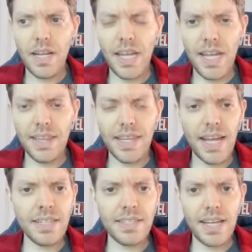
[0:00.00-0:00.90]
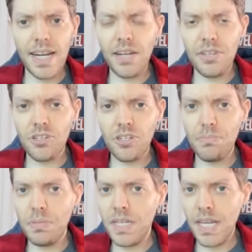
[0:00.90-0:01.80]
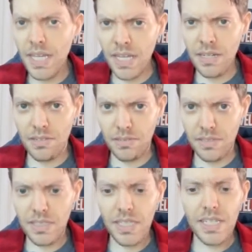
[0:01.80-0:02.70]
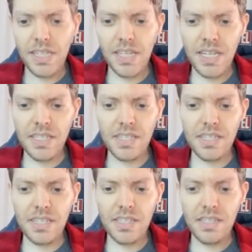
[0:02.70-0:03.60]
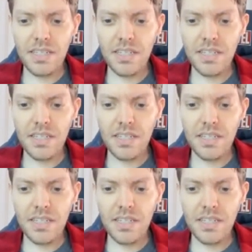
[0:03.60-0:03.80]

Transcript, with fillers: And that's not how this should be handled. This...